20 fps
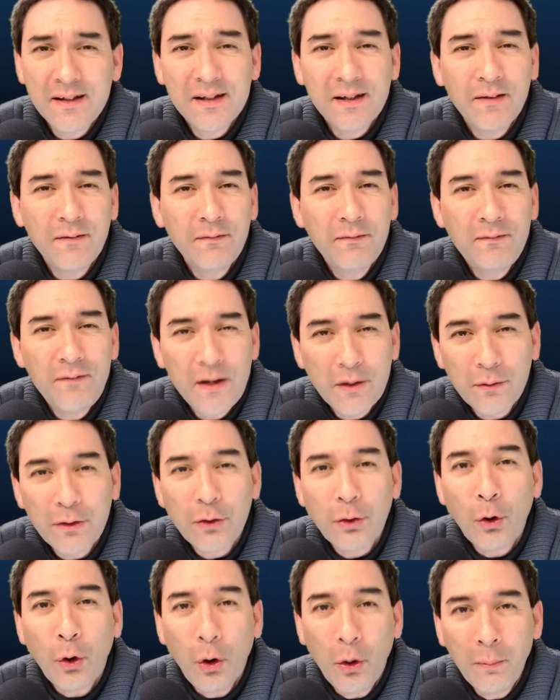a very
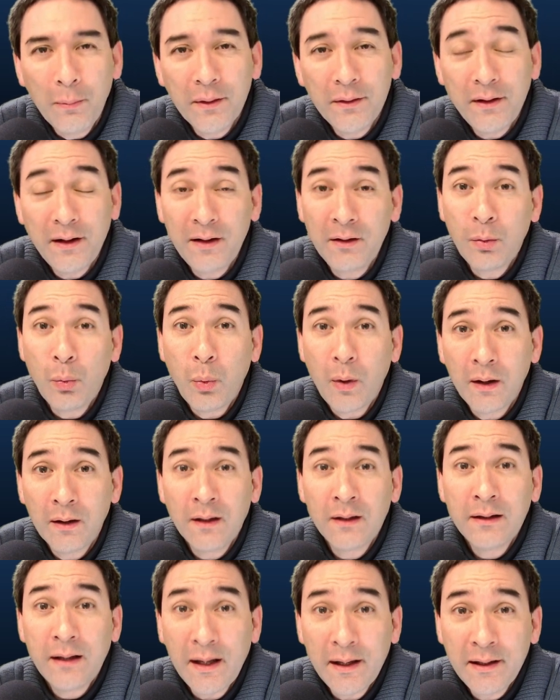common and
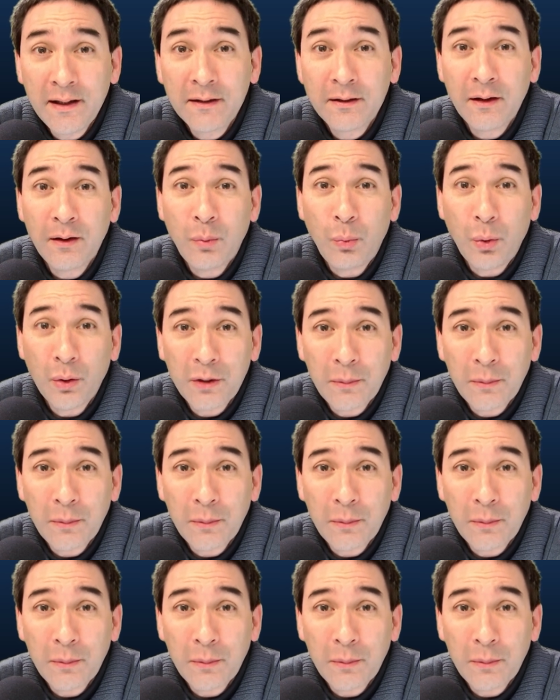well-liked uh, water